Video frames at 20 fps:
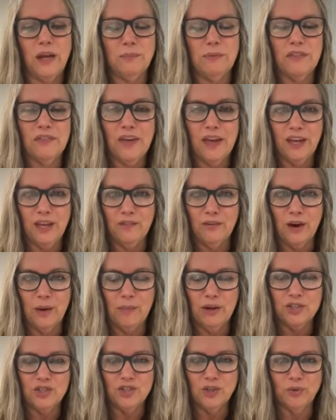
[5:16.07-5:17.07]
But thank you very
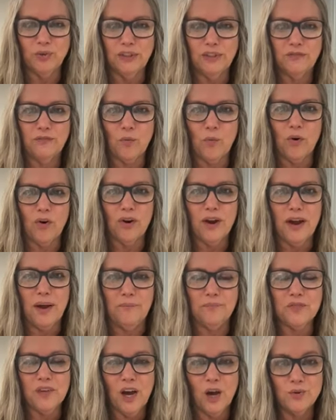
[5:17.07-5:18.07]
much, Julie, for
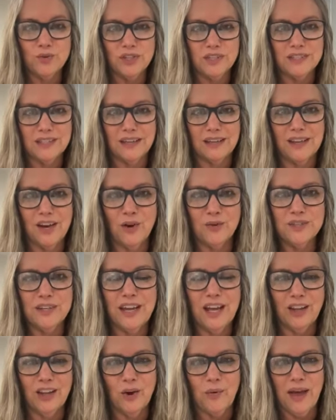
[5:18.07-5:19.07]
hostessing those. And
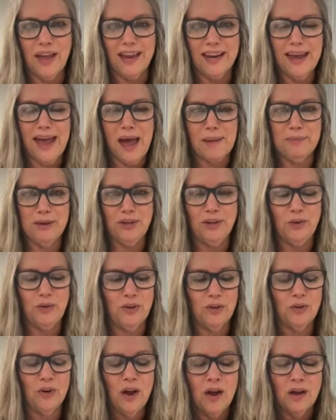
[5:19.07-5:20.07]
hello, Anna. Happy New
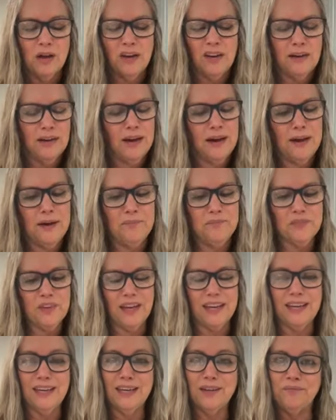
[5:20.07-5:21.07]
Year.
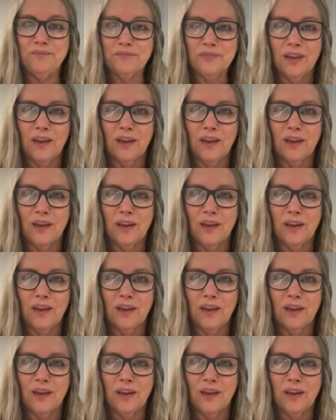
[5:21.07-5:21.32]
Again,